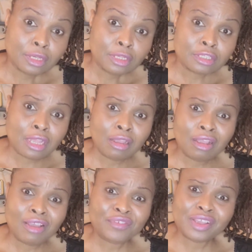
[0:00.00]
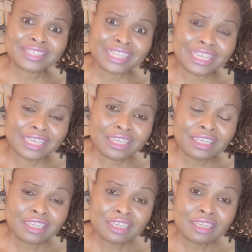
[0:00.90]
So obviously,
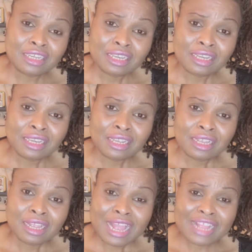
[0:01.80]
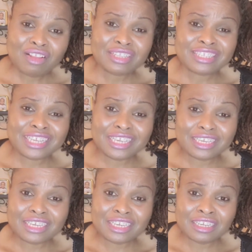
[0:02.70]
I don't
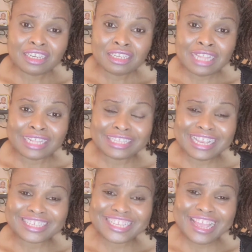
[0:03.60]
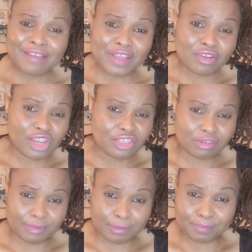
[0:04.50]
think that there's ever going
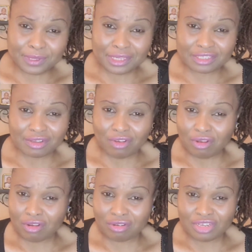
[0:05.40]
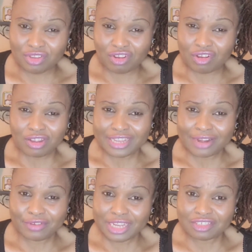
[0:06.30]
to be peace or, you know,
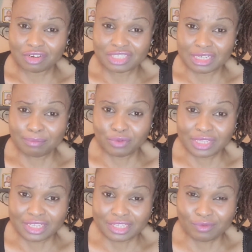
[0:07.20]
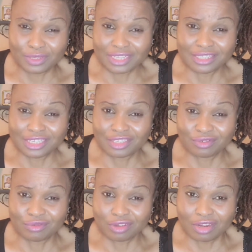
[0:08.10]
cordial relationship within these
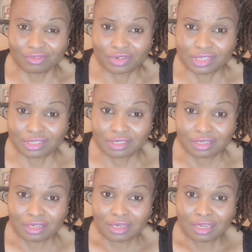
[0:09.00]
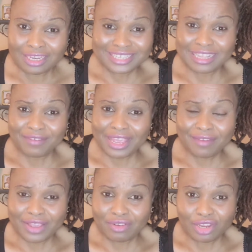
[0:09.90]
two countries. It's never
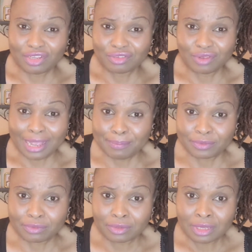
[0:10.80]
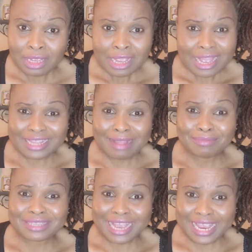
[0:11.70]
ever going to happen. And
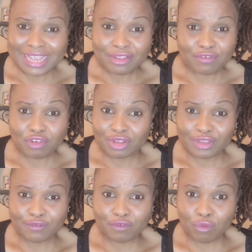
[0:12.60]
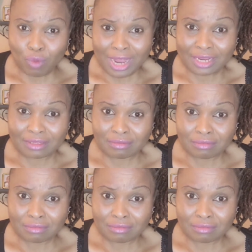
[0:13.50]
I'm tired of calling for one.